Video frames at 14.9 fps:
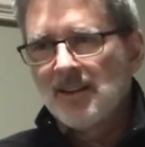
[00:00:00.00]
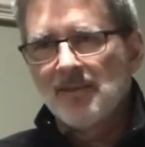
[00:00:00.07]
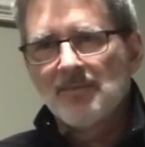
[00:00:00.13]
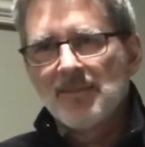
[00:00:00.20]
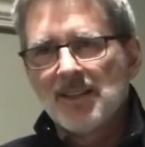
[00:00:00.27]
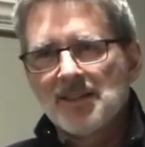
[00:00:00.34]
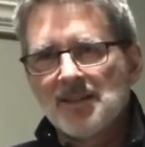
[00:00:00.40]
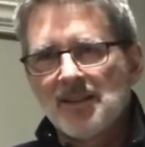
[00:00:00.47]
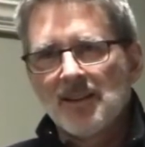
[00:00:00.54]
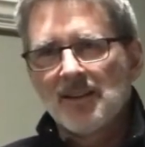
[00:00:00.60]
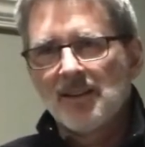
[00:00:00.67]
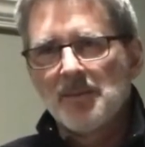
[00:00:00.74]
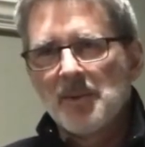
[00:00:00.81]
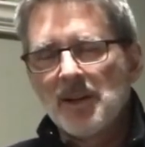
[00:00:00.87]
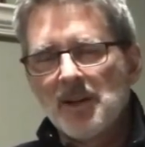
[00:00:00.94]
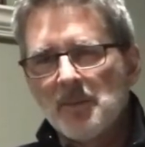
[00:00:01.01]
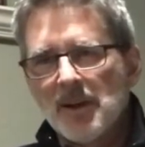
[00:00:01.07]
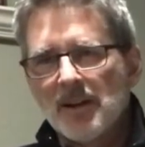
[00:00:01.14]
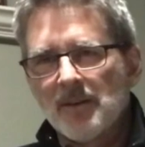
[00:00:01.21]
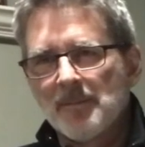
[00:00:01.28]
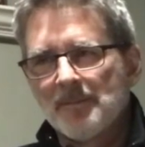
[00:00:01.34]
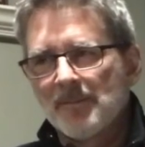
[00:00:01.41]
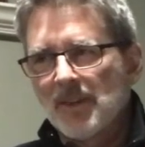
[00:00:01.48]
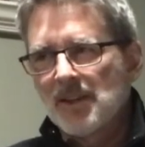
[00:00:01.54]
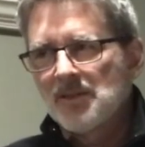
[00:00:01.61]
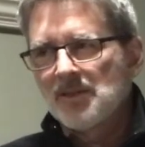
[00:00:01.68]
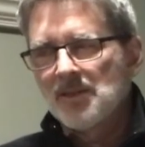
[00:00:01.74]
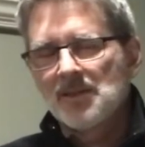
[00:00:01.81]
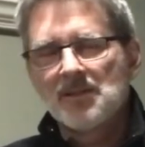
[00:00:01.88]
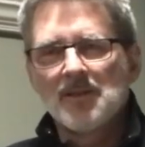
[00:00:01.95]
That's not going to make you better. That's
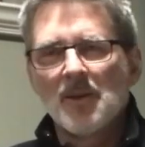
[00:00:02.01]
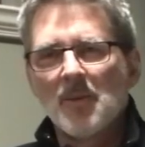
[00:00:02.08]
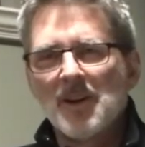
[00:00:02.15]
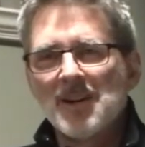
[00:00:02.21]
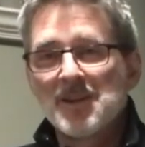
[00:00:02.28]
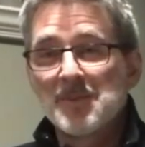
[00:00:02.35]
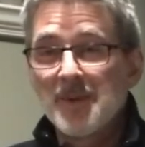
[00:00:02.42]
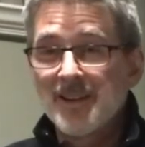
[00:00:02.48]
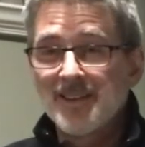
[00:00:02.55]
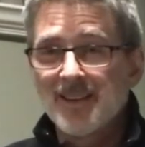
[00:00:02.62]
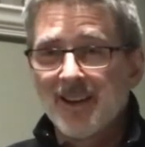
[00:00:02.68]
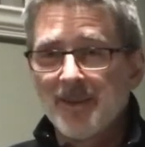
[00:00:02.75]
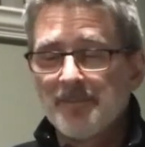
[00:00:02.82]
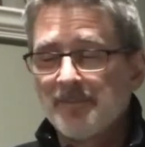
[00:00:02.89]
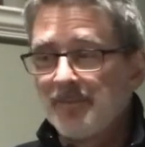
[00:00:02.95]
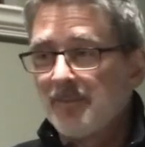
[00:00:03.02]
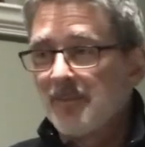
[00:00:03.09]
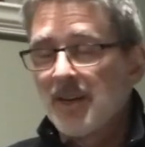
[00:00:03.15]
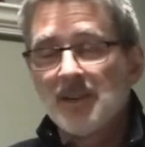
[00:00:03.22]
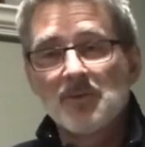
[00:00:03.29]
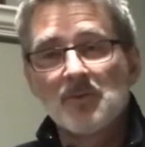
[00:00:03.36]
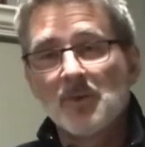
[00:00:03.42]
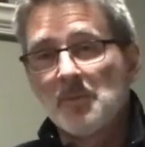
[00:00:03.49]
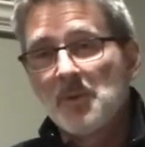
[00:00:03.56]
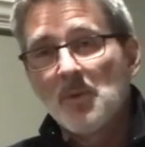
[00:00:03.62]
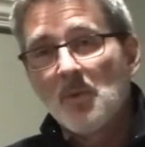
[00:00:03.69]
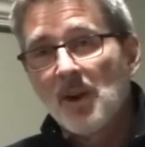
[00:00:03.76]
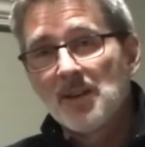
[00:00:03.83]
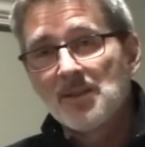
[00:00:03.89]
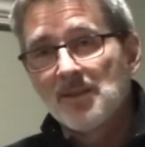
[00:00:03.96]
just a way to spend time. Might as well be
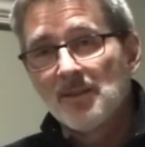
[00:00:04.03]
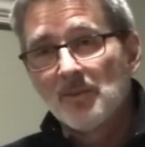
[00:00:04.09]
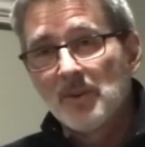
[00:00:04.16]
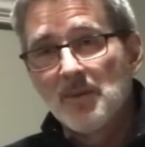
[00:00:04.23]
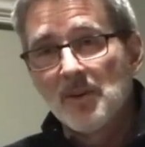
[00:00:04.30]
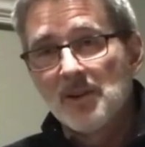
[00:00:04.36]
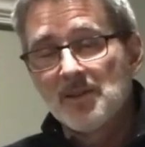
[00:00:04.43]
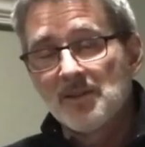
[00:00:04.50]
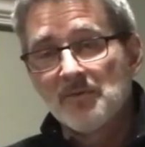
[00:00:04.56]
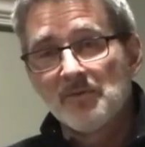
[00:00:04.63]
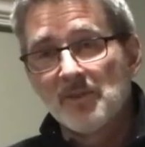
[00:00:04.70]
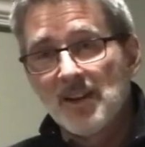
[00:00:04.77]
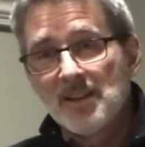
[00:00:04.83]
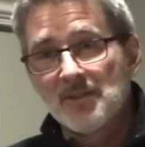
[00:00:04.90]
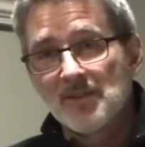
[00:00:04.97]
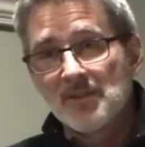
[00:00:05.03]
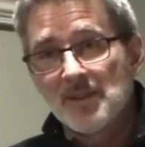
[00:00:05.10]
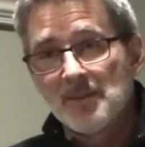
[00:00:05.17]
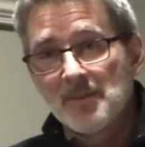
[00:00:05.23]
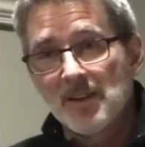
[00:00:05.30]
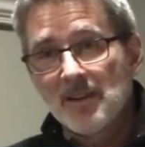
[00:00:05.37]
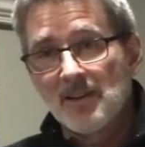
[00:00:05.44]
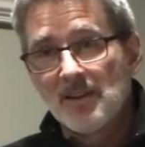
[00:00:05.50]
watching reruns of Friends or something.